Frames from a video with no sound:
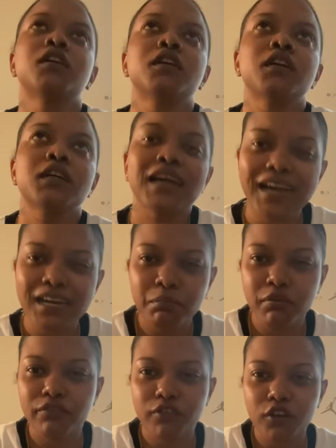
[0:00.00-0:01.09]
kind of
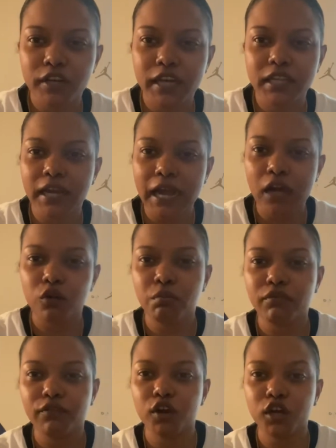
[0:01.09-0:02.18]
prefer that. Like, I don't
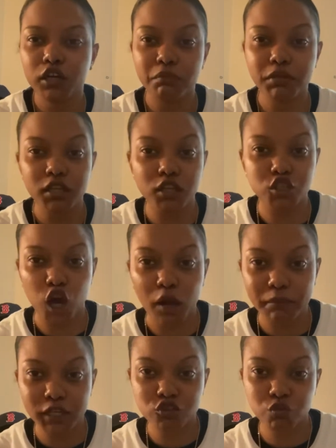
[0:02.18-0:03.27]
prefer her to be
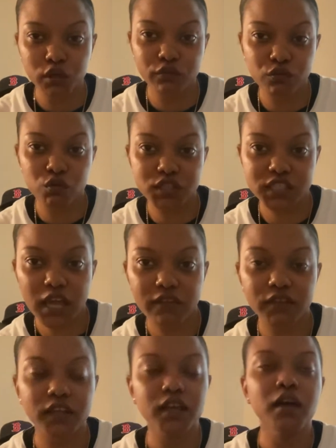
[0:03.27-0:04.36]
dominant
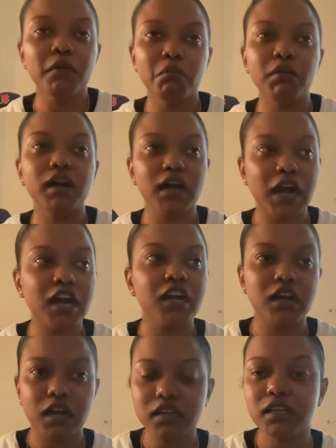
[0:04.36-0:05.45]
24/7, but
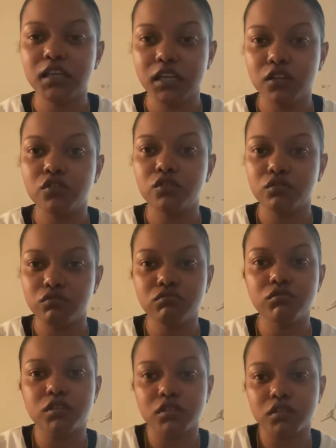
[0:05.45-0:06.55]
I could handle
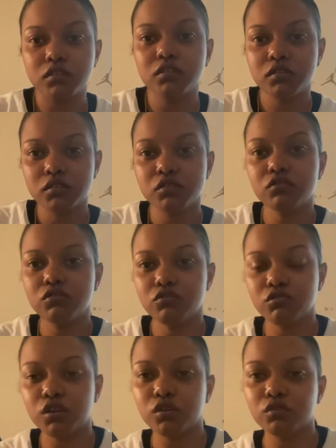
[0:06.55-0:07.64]
the, you
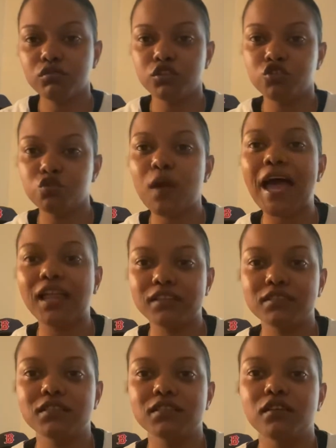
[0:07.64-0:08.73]
know, the
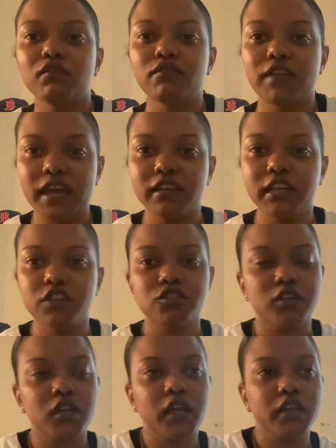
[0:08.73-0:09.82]
duality of that nature.
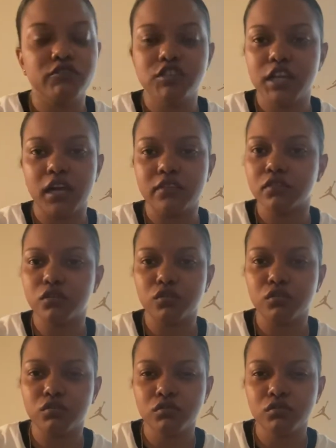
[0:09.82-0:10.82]
Like, if she has a little